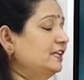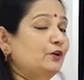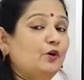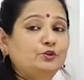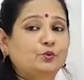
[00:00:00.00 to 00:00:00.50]

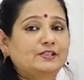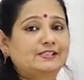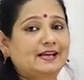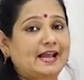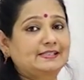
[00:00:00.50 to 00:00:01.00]
zero towards
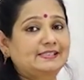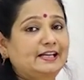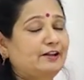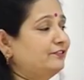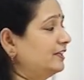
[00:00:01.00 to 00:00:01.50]
the right
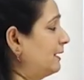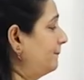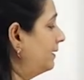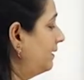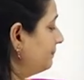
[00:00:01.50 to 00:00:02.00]
side of the
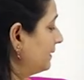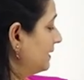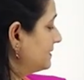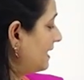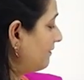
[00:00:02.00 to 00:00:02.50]
number.
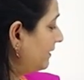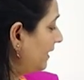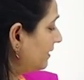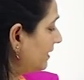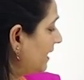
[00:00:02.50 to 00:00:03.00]

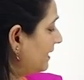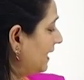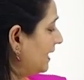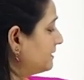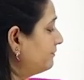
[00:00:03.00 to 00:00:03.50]

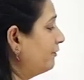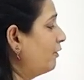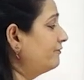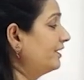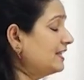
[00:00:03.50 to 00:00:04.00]

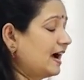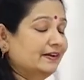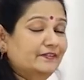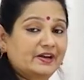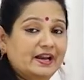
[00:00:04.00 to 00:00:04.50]
784 with
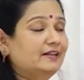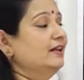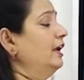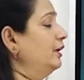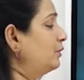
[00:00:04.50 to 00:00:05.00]
100,
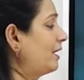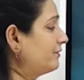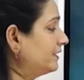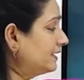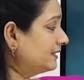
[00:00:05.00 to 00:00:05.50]
you have
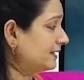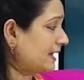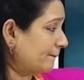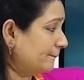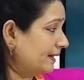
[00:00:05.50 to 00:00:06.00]
written the
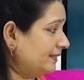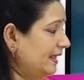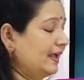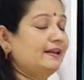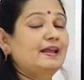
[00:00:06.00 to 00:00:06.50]
number
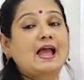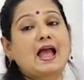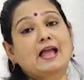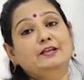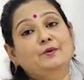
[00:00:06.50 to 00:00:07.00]
there
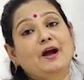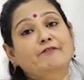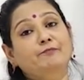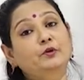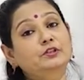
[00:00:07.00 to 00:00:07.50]
and you
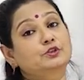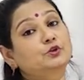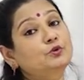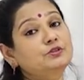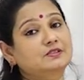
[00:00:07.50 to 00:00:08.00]
have put
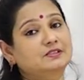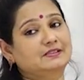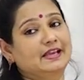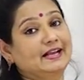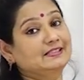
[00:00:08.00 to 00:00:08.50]
2
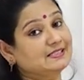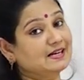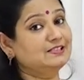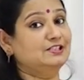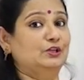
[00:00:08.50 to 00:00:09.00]

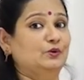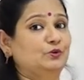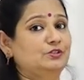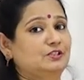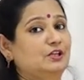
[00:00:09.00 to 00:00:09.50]
extra
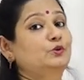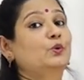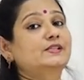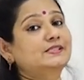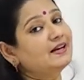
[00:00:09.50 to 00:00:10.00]
zeros
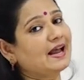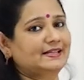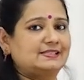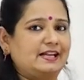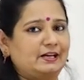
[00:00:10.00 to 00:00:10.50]
towards the
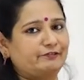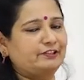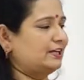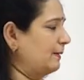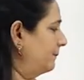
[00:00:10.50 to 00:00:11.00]
right side of
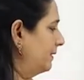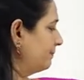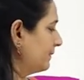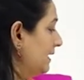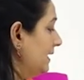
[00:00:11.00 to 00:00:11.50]
the number.
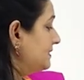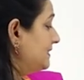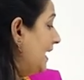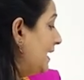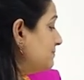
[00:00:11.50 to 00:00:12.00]

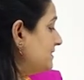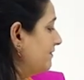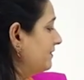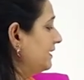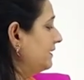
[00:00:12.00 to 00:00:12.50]
Same
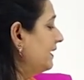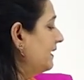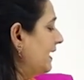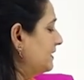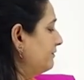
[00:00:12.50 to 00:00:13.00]

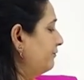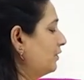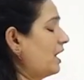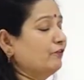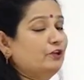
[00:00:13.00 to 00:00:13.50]

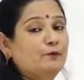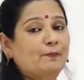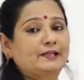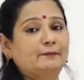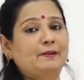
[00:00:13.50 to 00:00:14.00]
784, how will you
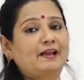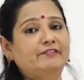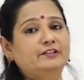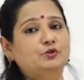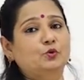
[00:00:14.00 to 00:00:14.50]
multiply
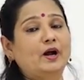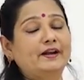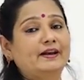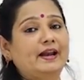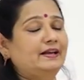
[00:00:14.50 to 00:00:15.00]
with
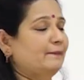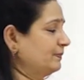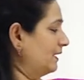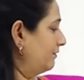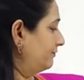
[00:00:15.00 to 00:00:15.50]
200?
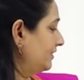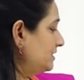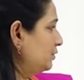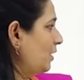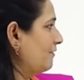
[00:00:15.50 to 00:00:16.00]

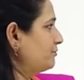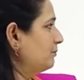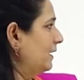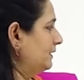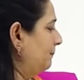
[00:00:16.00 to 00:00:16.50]
First, you have to
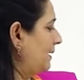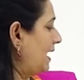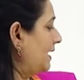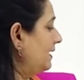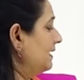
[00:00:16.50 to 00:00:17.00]

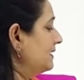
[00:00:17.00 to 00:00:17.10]
multiply